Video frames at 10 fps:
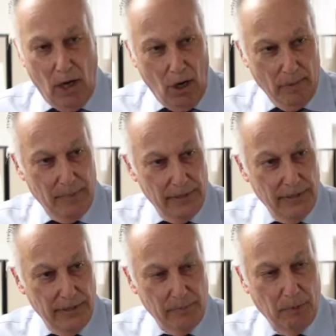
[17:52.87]
our
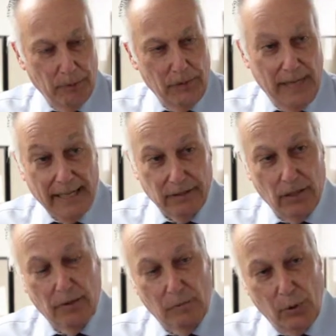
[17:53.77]
business, protect
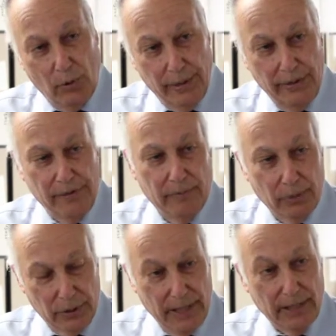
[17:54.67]
our employees, and
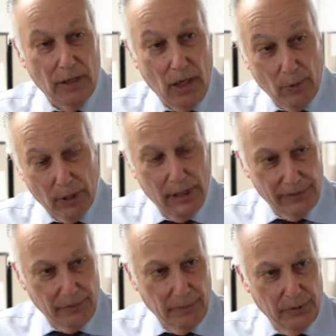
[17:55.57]
protect our
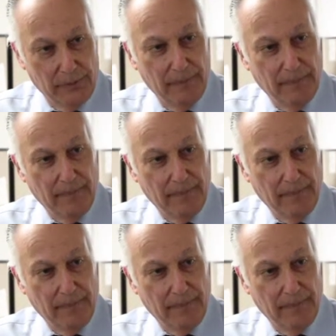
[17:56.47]
customers.